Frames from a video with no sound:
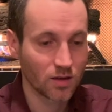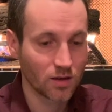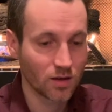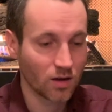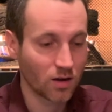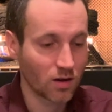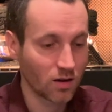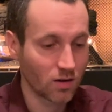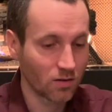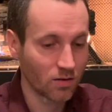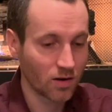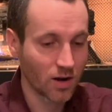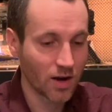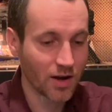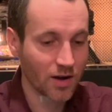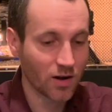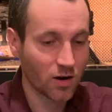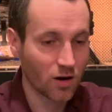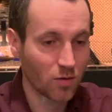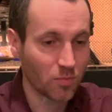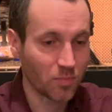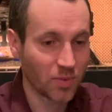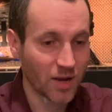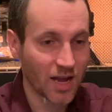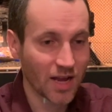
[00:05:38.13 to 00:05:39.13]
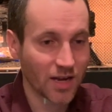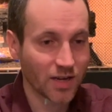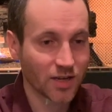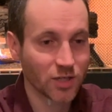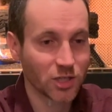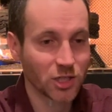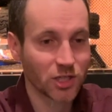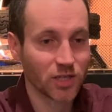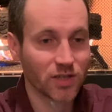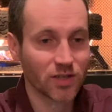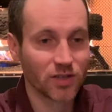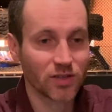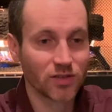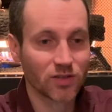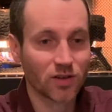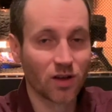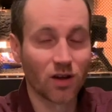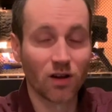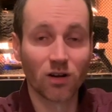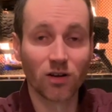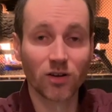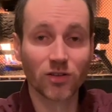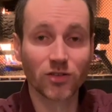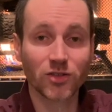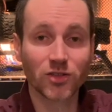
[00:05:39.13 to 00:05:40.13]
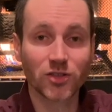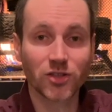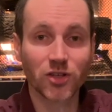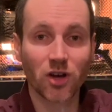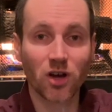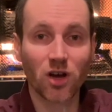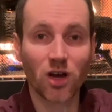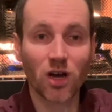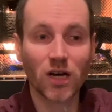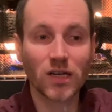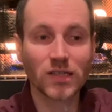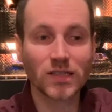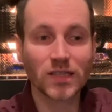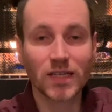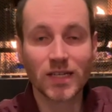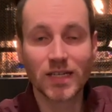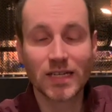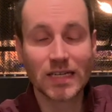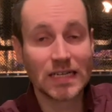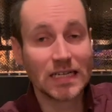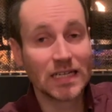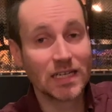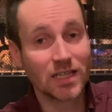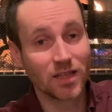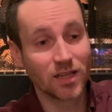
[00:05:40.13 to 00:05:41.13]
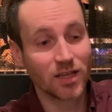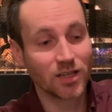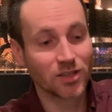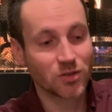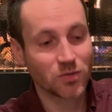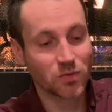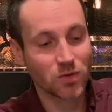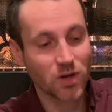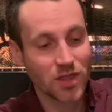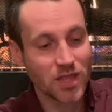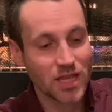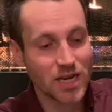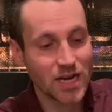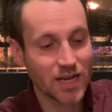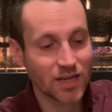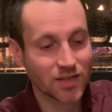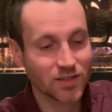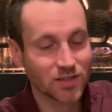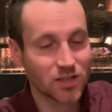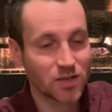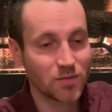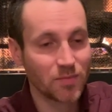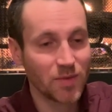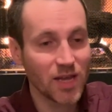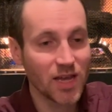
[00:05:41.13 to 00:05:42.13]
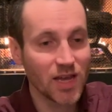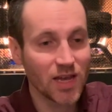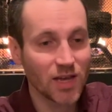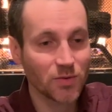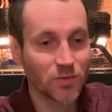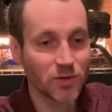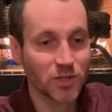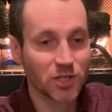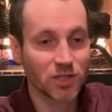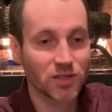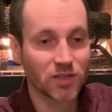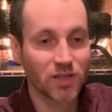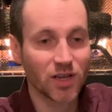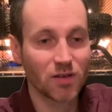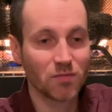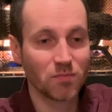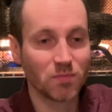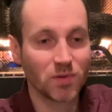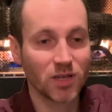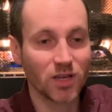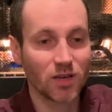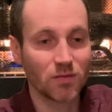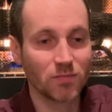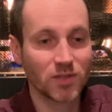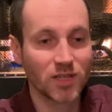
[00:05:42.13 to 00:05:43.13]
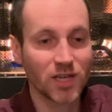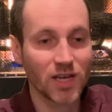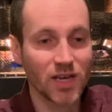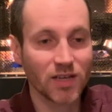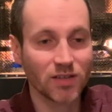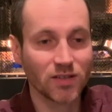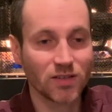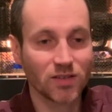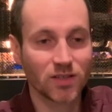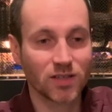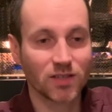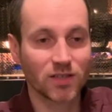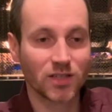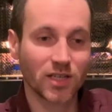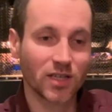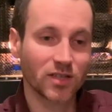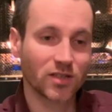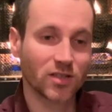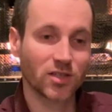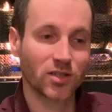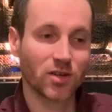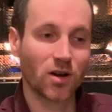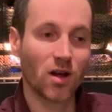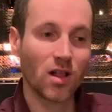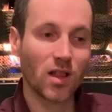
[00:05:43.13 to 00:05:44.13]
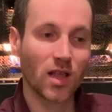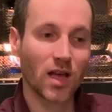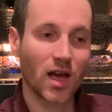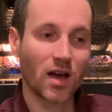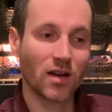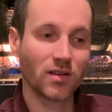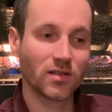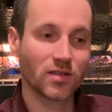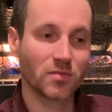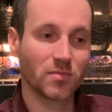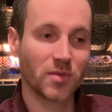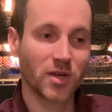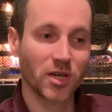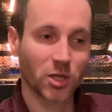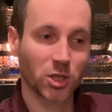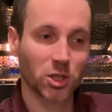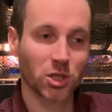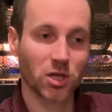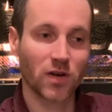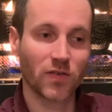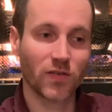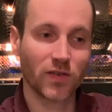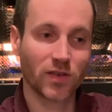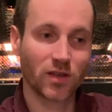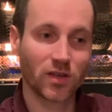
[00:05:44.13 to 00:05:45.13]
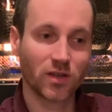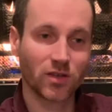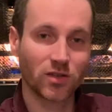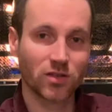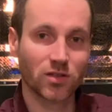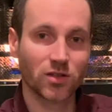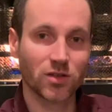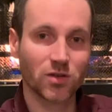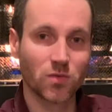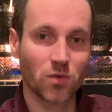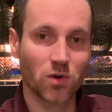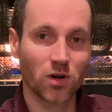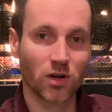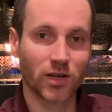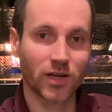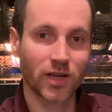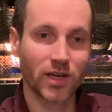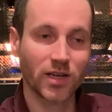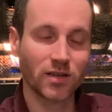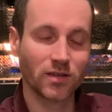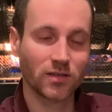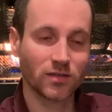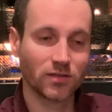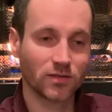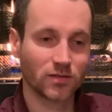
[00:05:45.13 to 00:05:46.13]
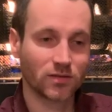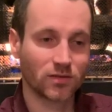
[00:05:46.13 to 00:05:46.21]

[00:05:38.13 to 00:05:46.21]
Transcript: All right, our packages are installed. Let's run the next command, which is npm test, to test it all out to make sure everything's still working.